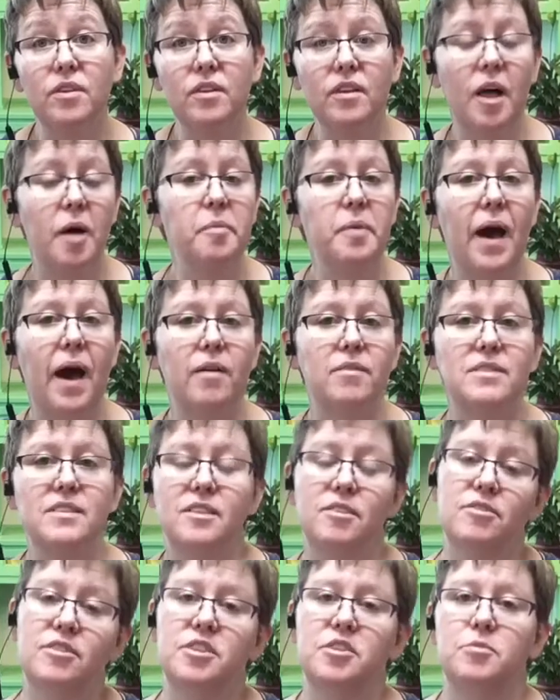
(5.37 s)
Clubhouse
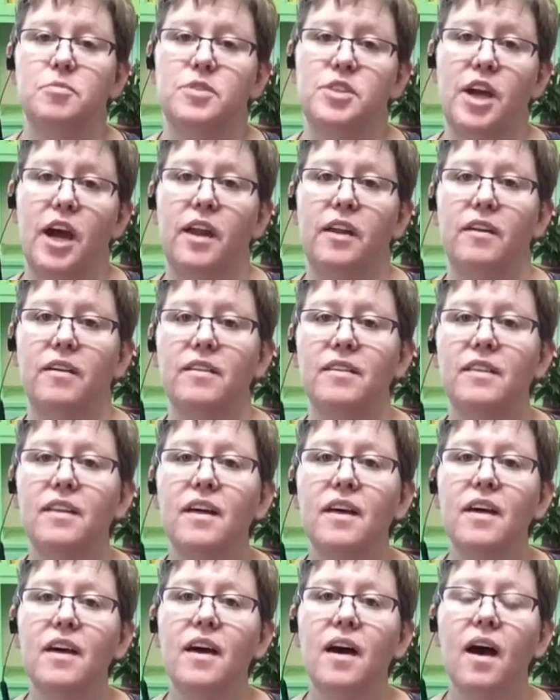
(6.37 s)
YouTube channel.
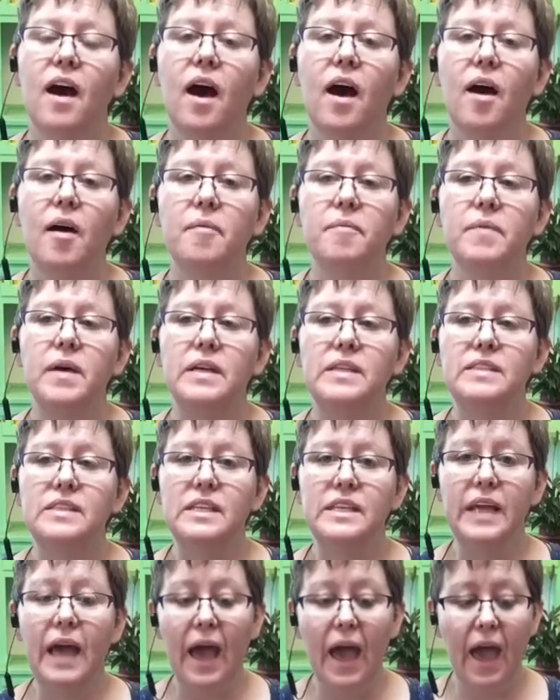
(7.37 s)
Um,
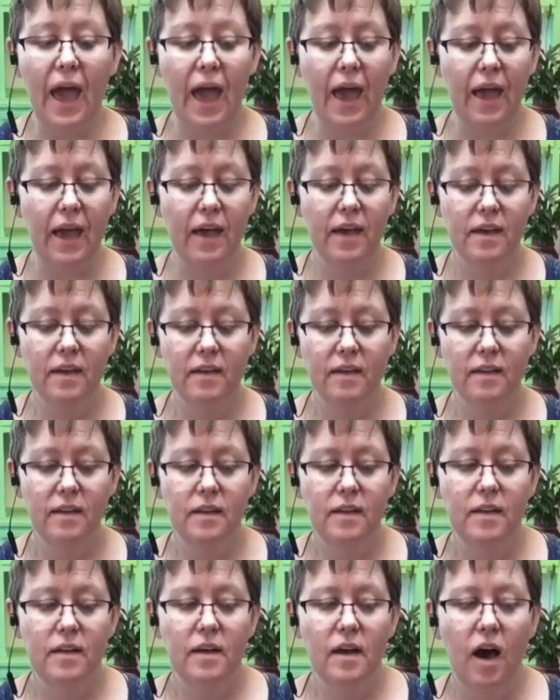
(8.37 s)
today,
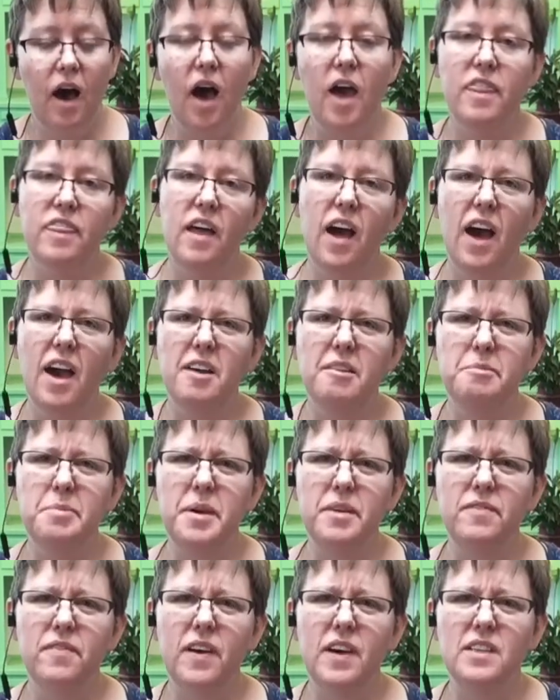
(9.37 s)
I thought it'd be
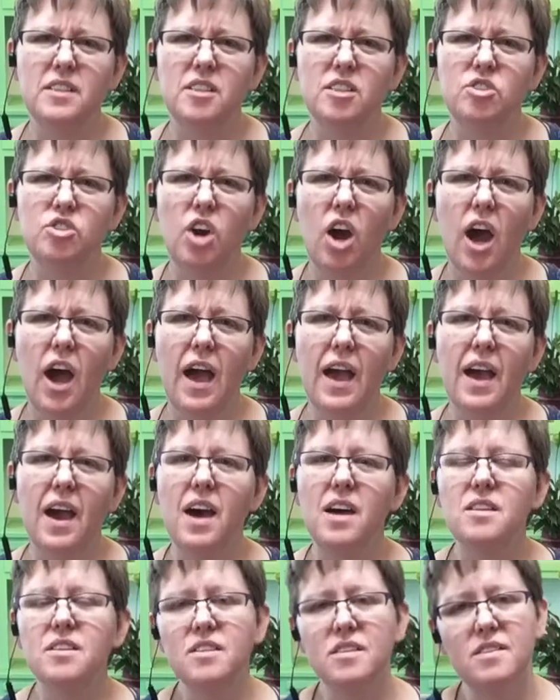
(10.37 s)
fun to try
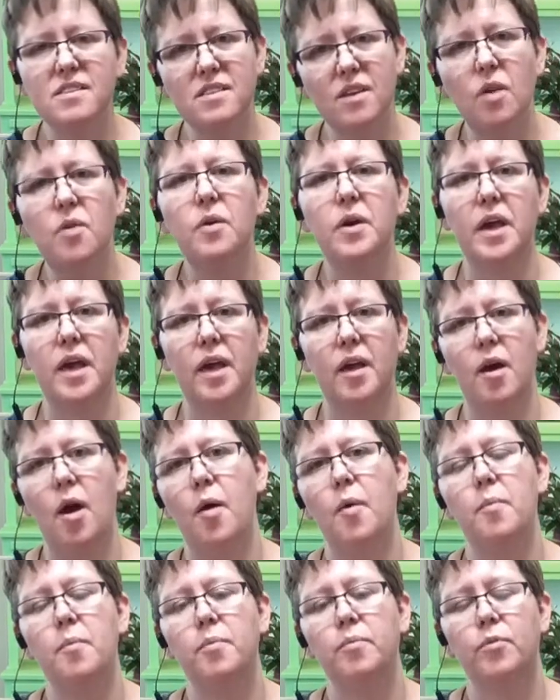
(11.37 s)
a sewing
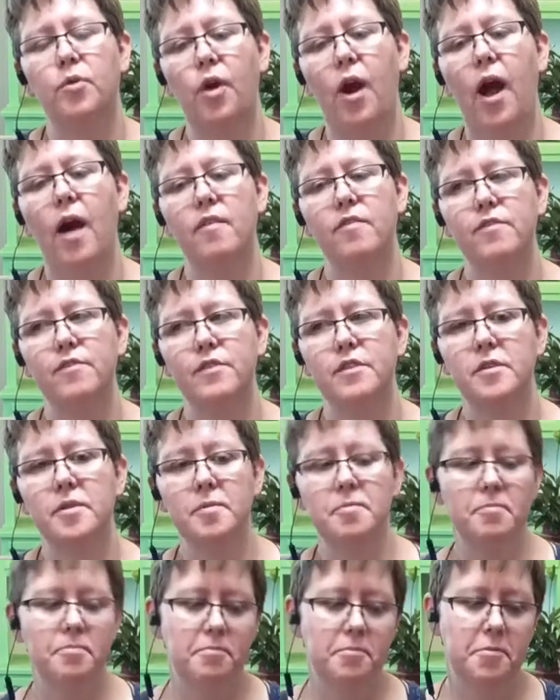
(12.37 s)
craft.
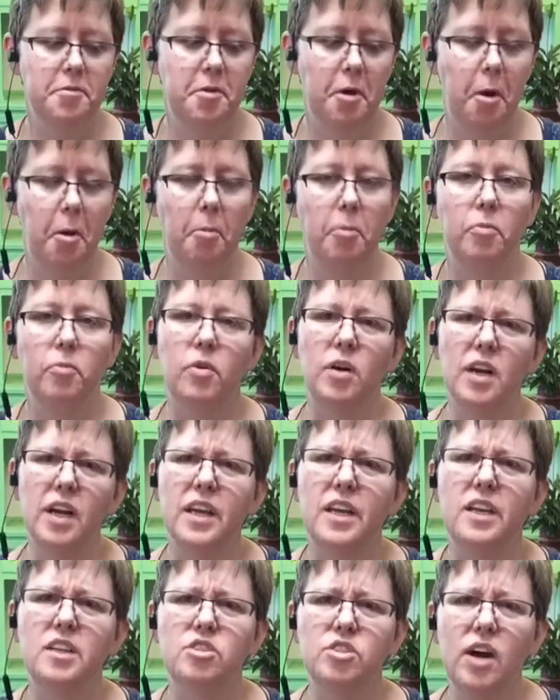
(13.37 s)
So we're
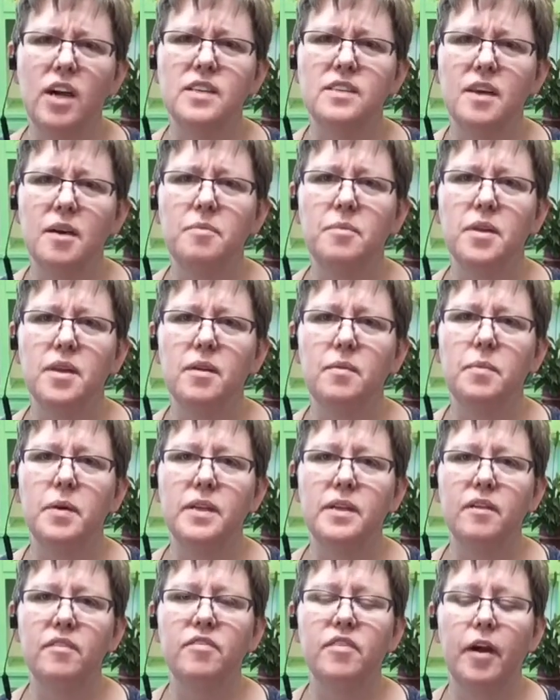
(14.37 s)
going to try something a little bit
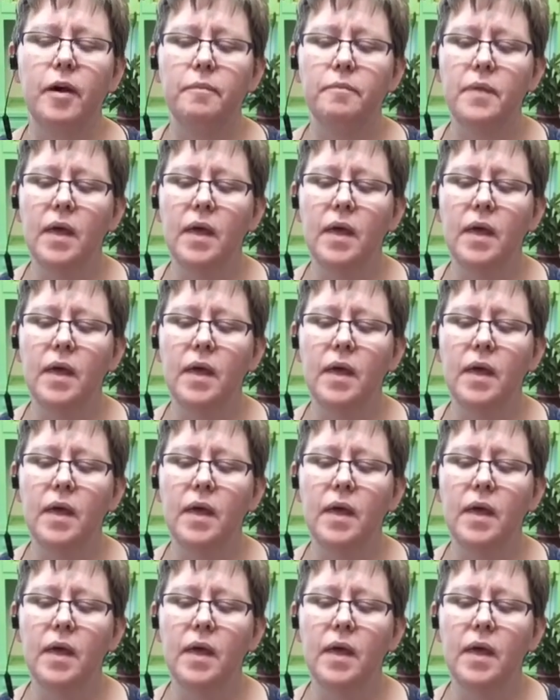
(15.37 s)
different.